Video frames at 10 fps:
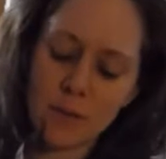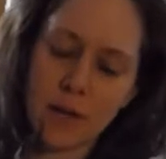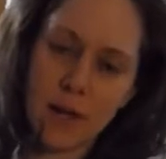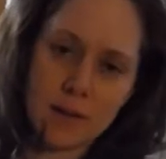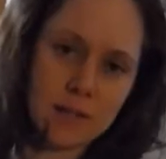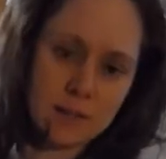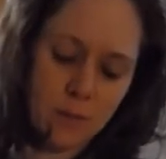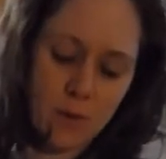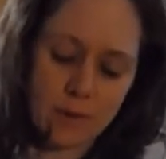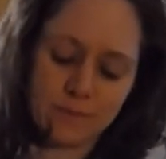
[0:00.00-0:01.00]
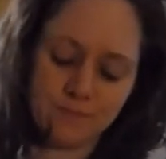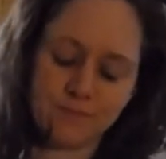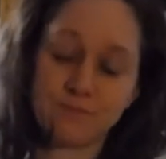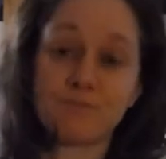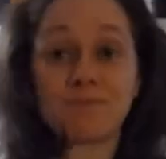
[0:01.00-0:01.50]
realized this morning,
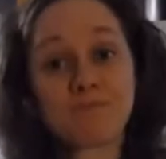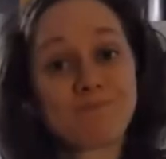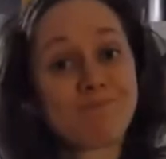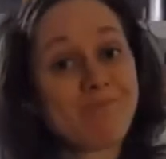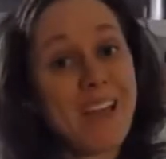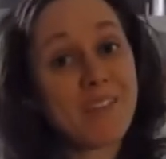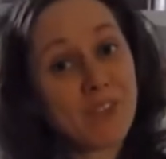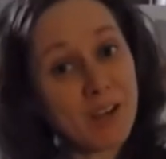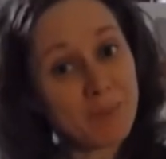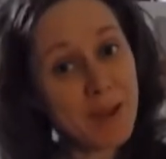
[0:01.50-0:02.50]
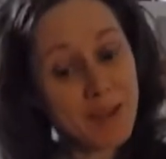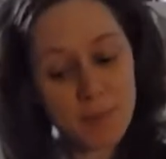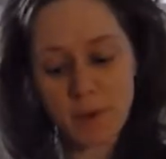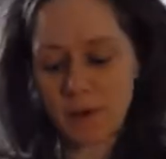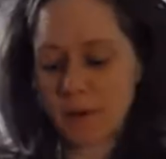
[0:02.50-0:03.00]
I forgot to buy
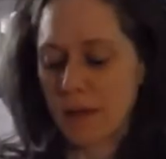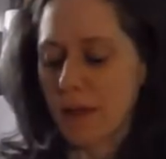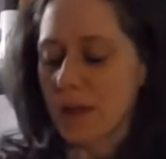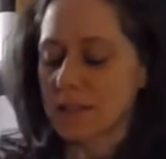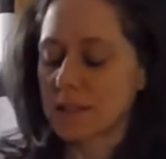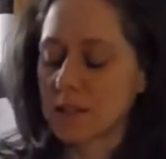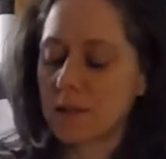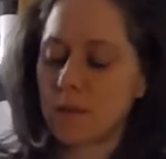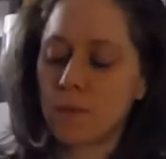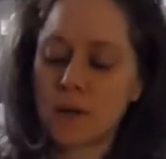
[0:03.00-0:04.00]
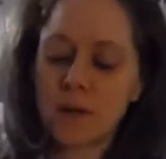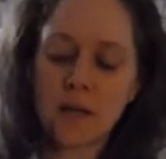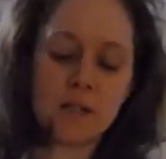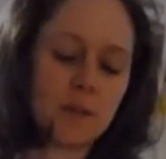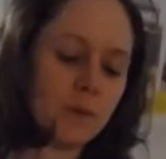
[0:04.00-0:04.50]
hamburger. So we're
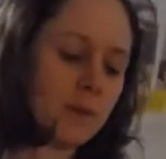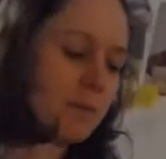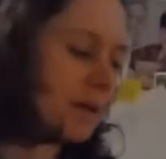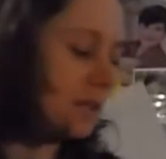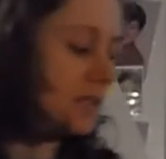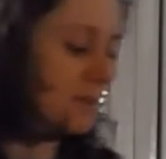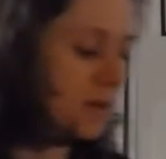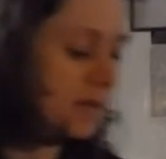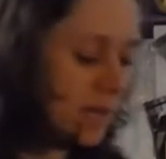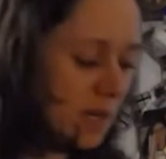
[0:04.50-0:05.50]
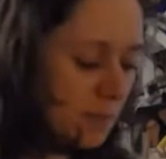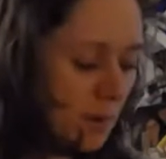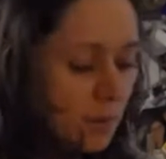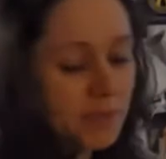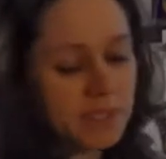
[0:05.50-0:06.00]
not doing Meatless Monday, but
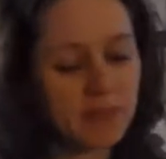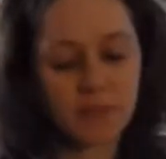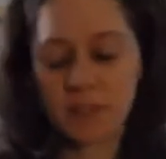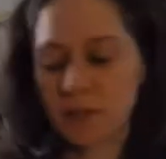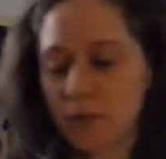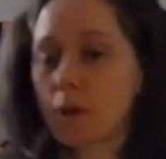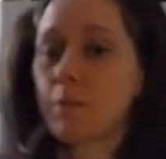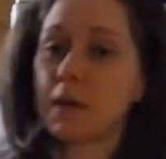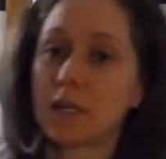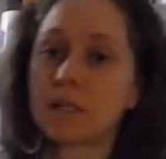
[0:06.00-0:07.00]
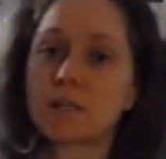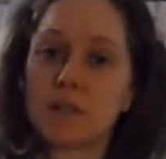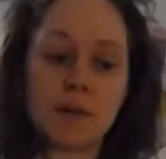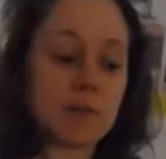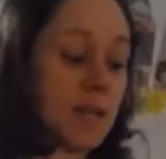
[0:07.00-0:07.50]
we're definitely doing a Meatless
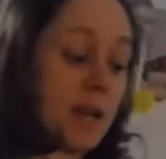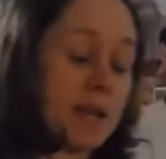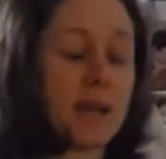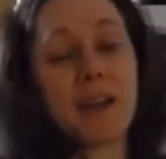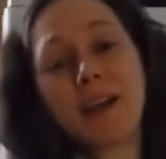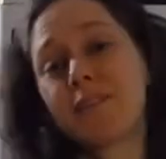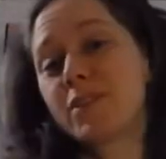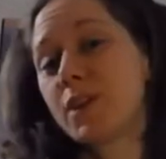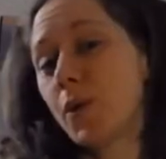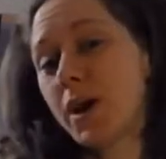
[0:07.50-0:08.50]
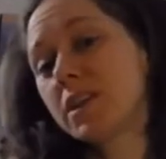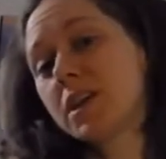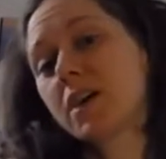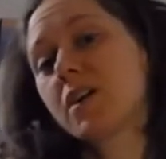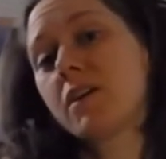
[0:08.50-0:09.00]
Tuesday. And I have no
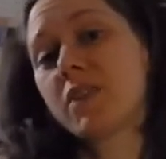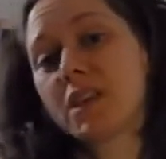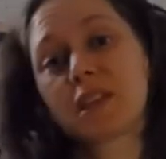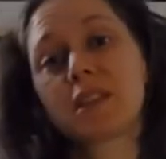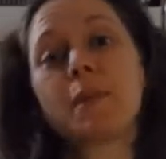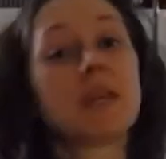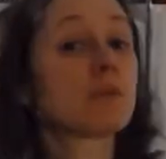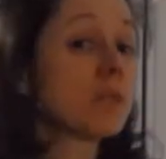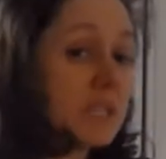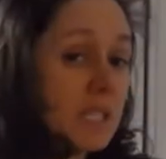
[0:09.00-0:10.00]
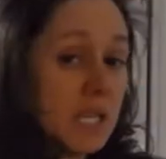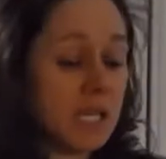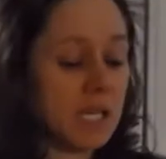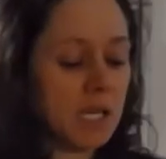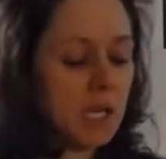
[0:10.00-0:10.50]
idea of anything that begins with
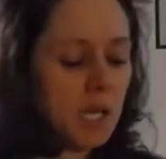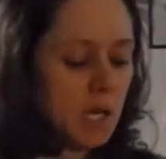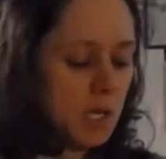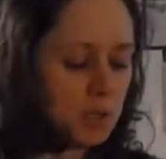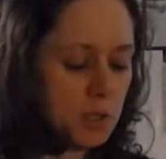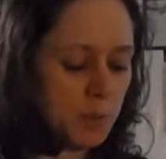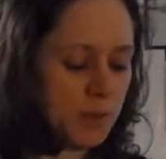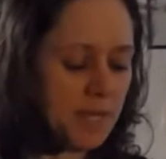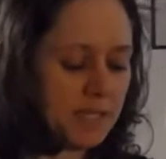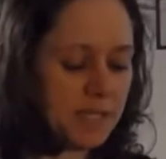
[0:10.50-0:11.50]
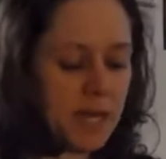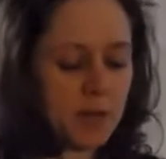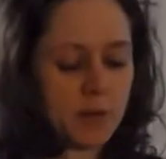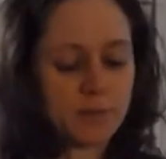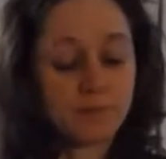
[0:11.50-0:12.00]
T to put that
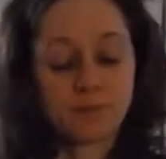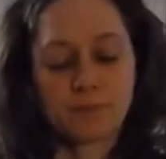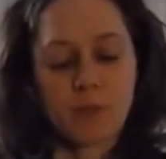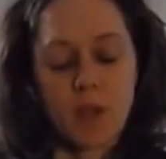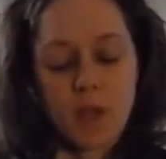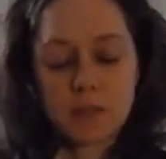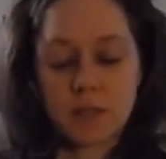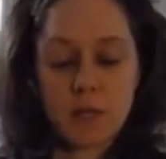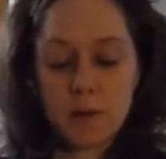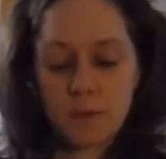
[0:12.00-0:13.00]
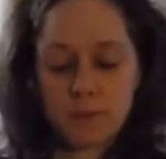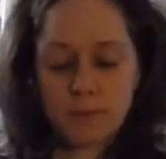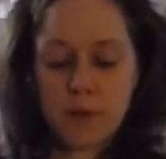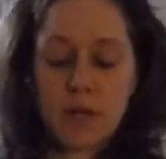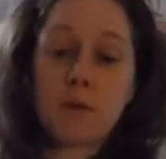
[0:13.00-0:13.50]
together. So
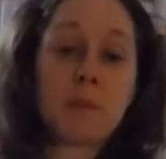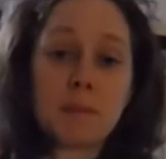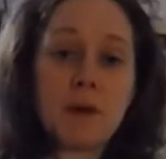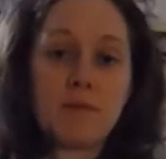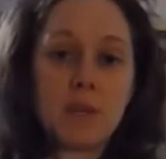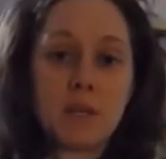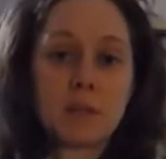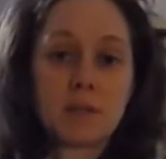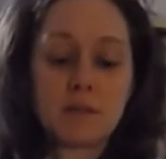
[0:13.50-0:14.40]
whatever. But I'm not vegan.